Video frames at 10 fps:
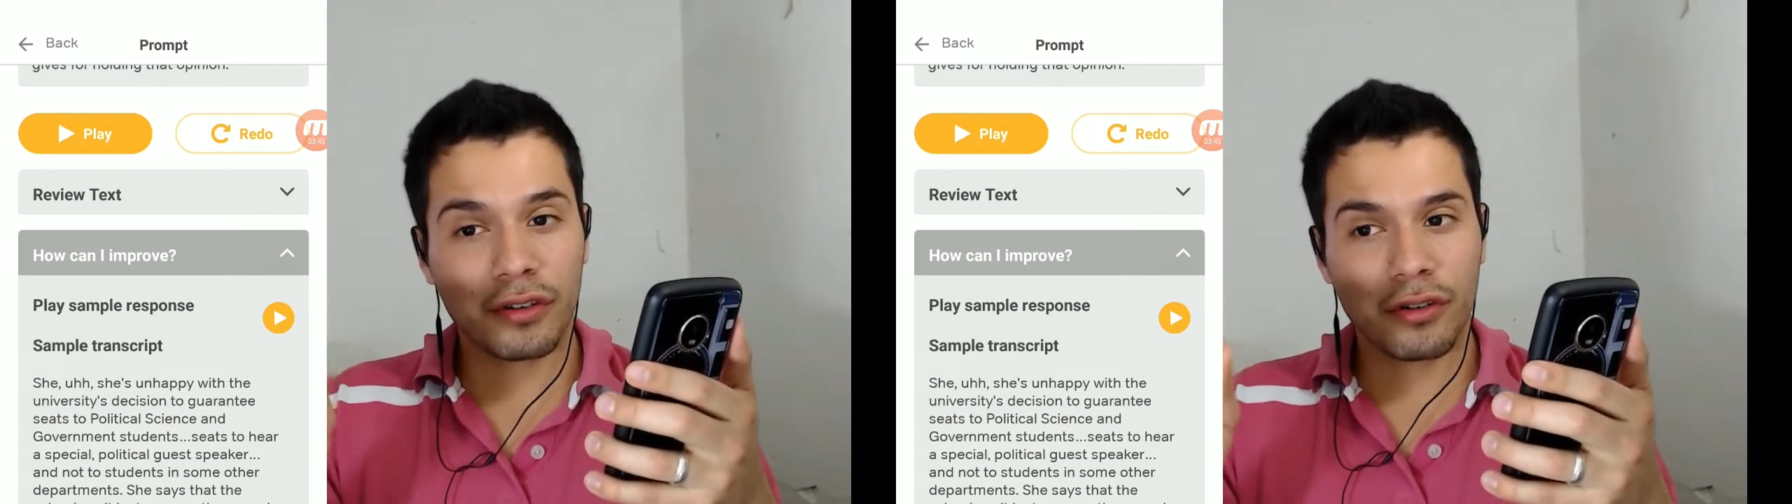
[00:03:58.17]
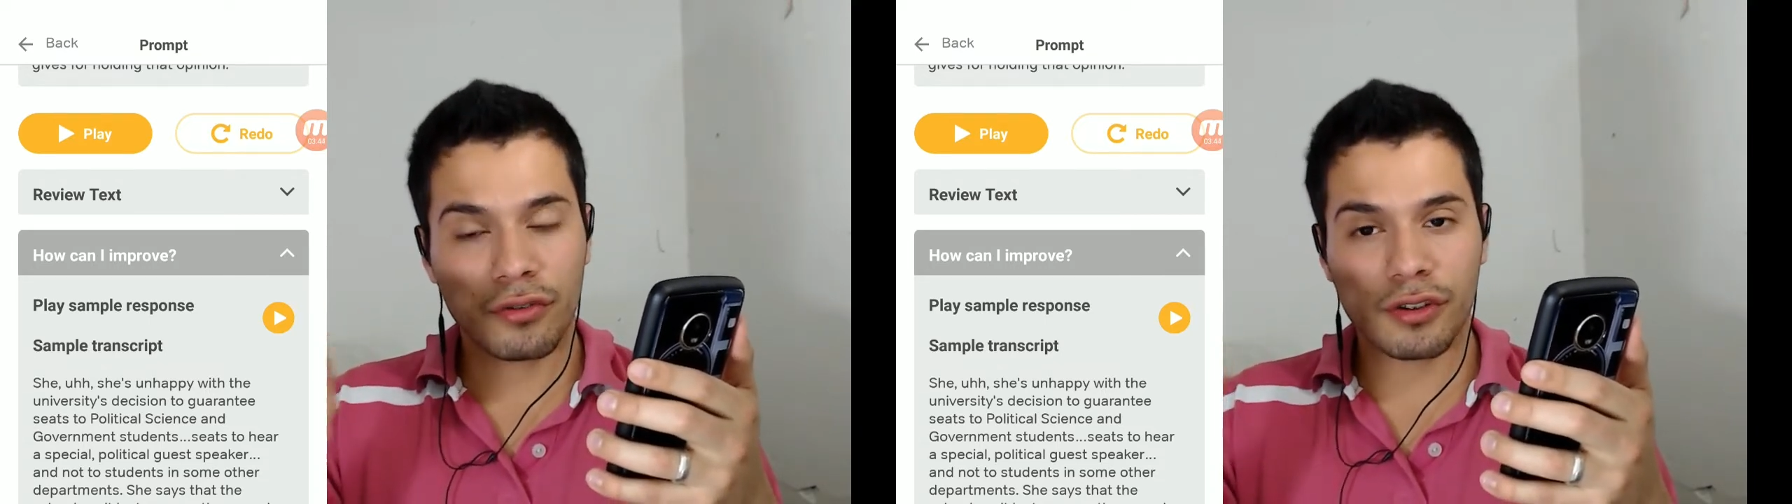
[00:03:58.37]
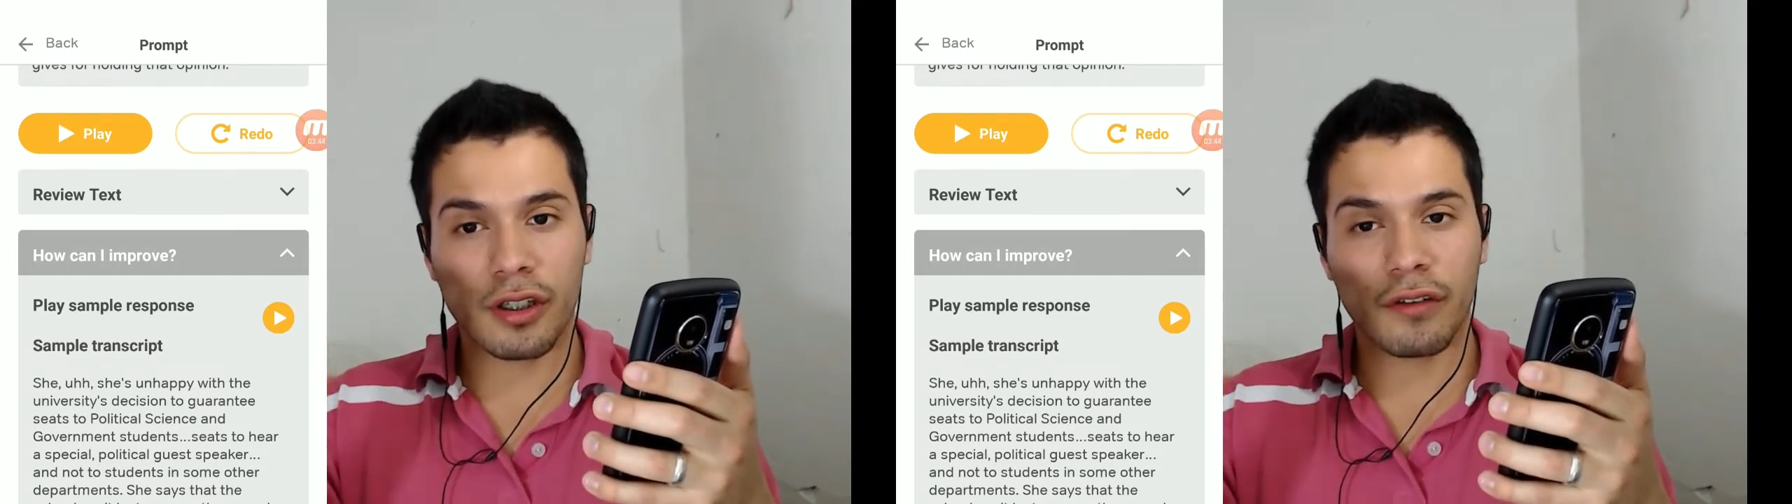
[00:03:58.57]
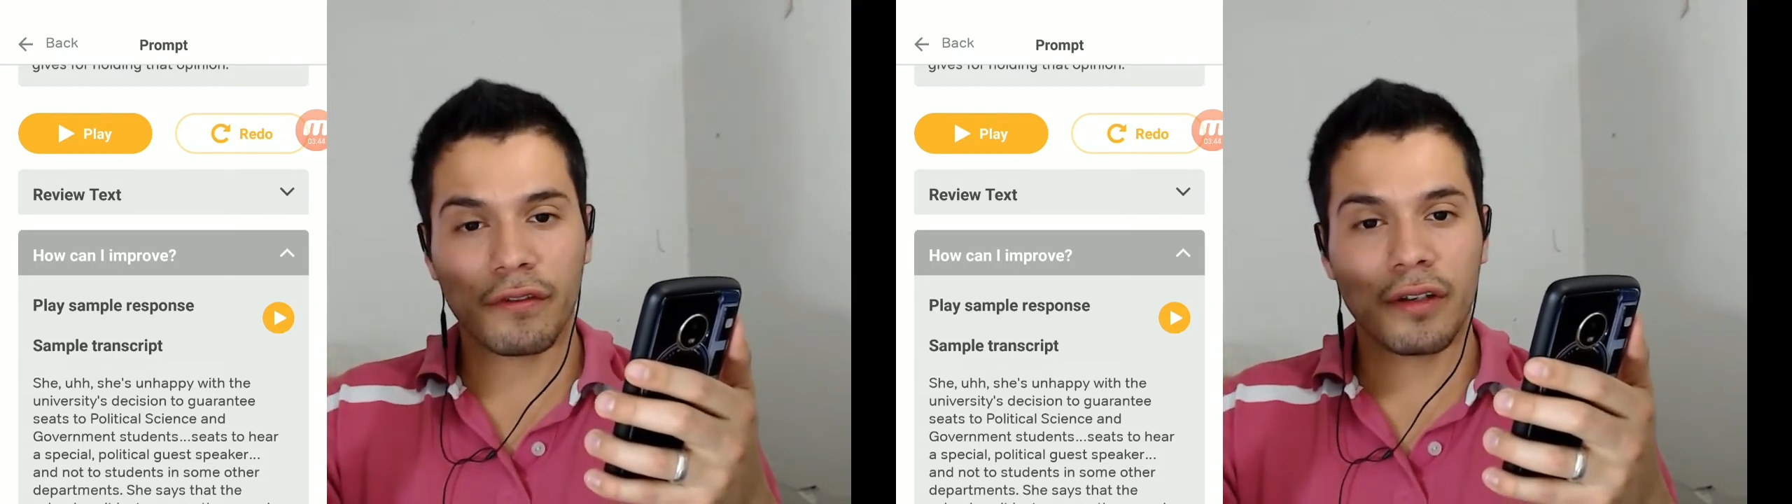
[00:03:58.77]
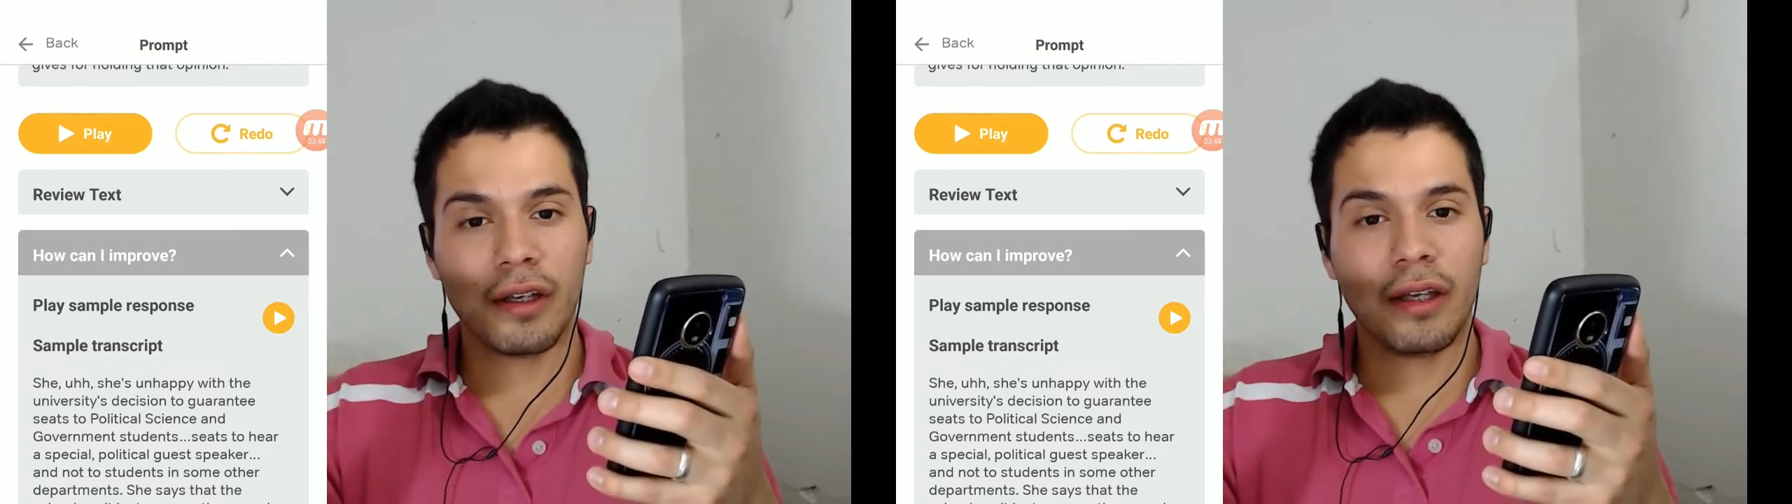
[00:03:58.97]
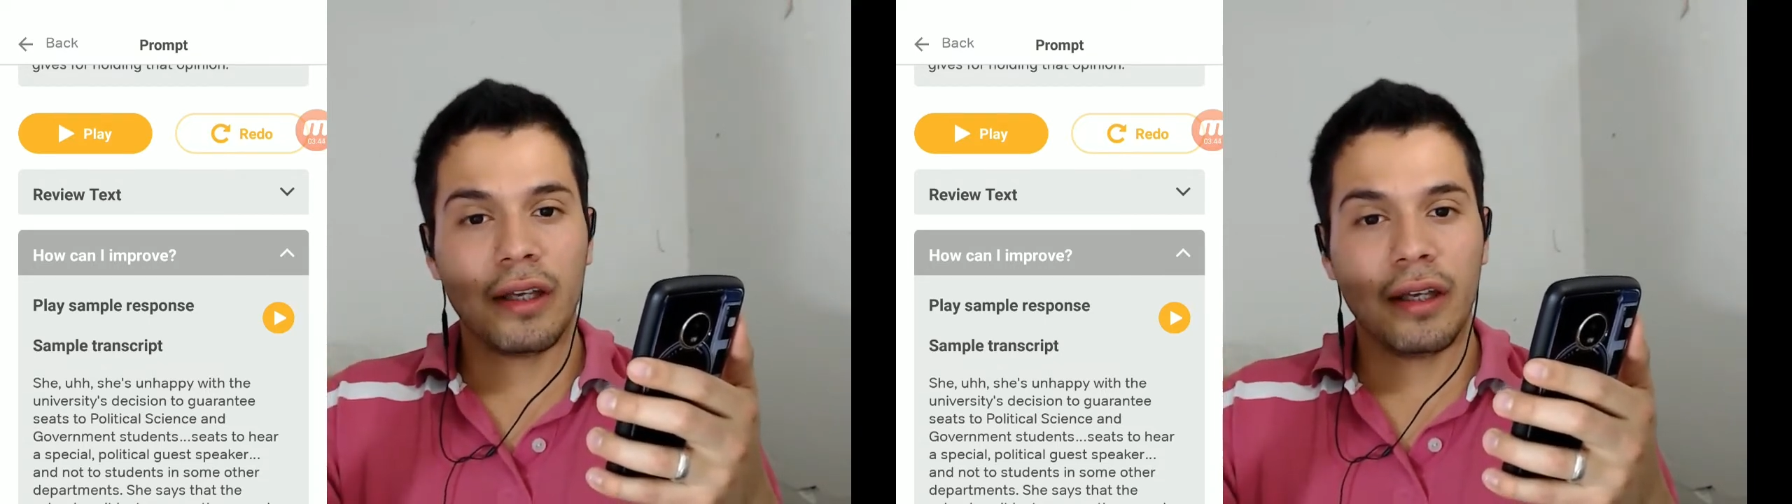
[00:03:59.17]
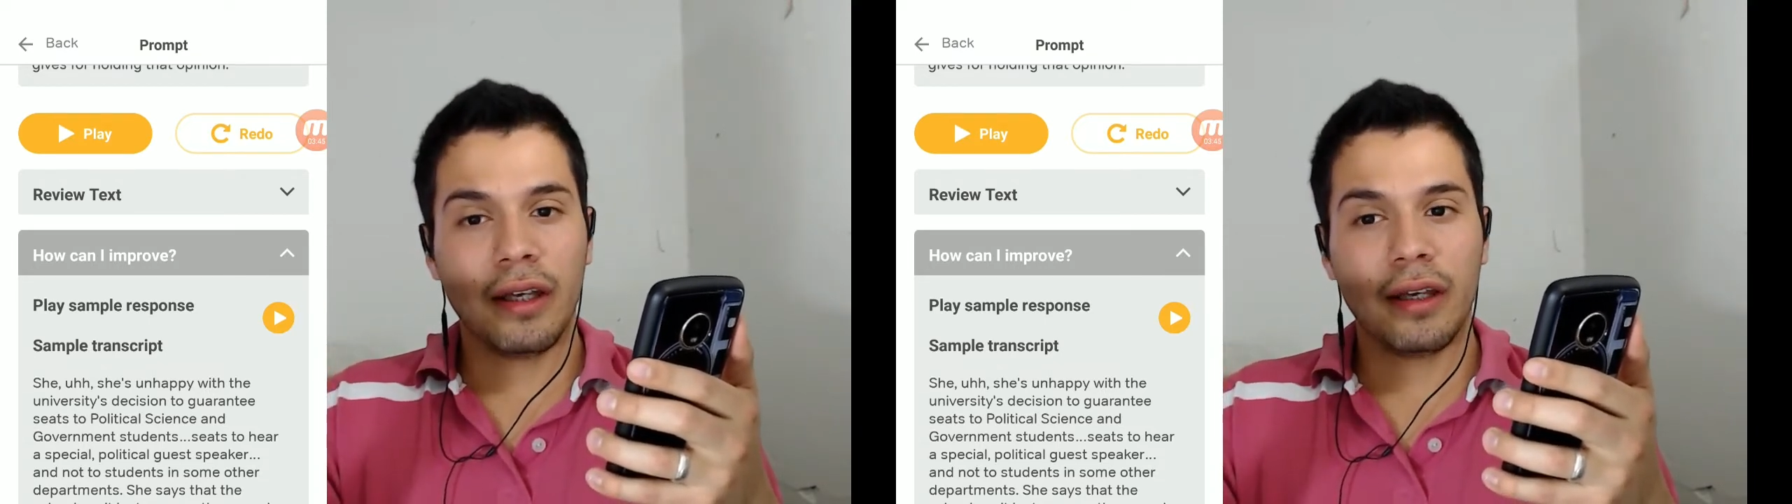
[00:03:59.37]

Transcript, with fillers: yourself, uh,